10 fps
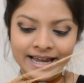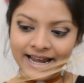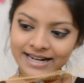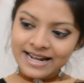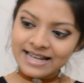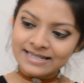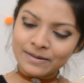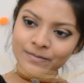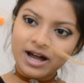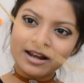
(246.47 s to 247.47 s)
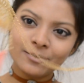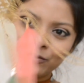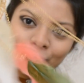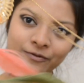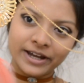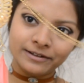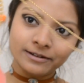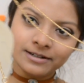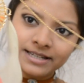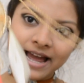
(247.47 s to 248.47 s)
It has some colorful
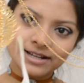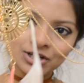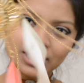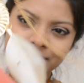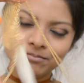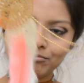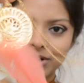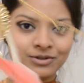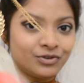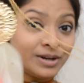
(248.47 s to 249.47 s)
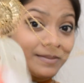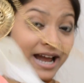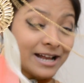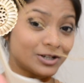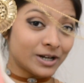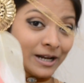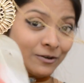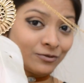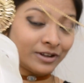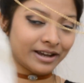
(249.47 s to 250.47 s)
feathers, actually a dream catcher kind
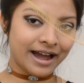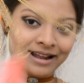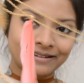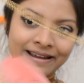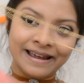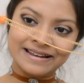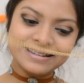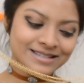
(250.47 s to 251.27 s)
of thing at the end.